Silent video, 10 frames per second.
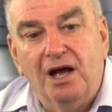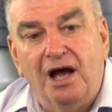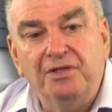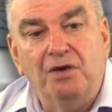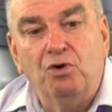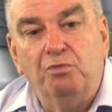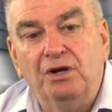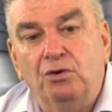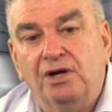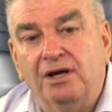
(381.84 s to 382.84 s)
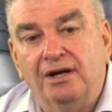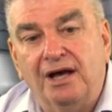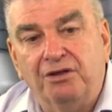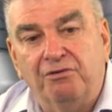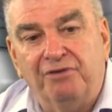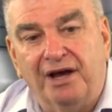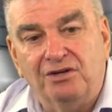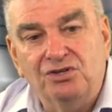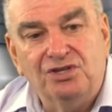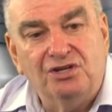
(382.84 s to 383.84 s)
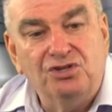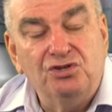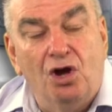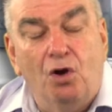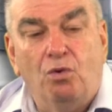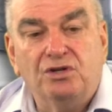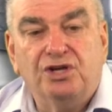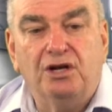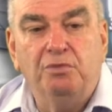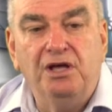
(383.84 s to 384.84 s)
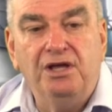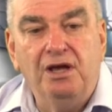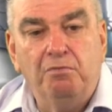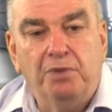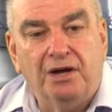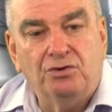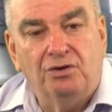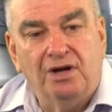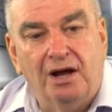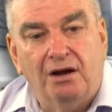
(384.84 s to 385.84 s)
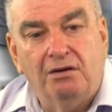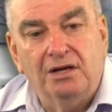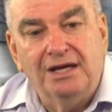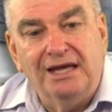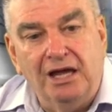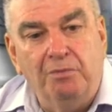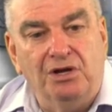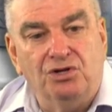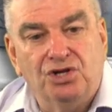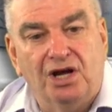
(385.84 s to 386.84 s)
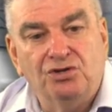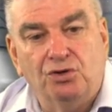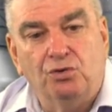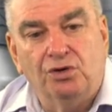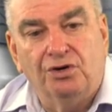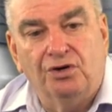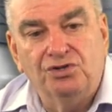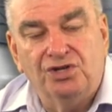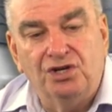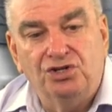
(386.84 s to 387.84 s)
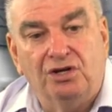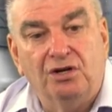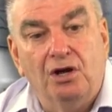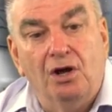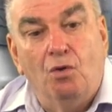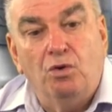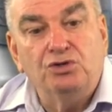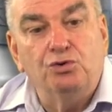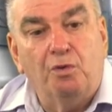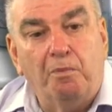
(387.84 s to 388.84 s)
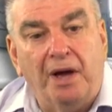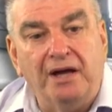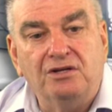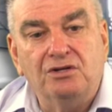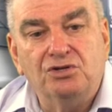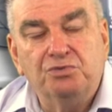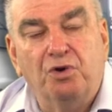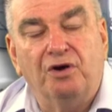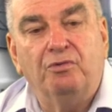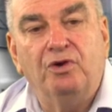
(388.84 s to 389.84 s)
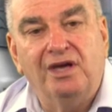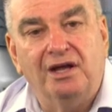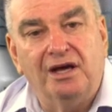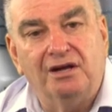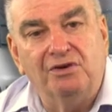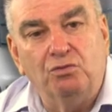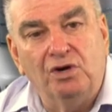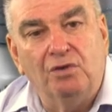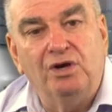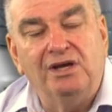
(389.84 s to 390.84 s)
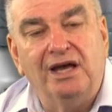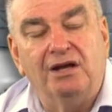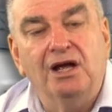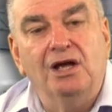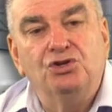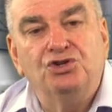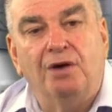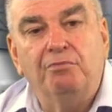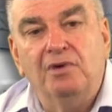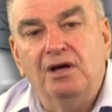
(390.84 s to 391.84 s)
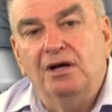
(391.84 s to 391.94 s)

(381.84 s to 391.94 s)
And then we'll be looking at other factors, such as what's going to be the impact on our image as an organisation? What sort of patents might we get out of it where we get some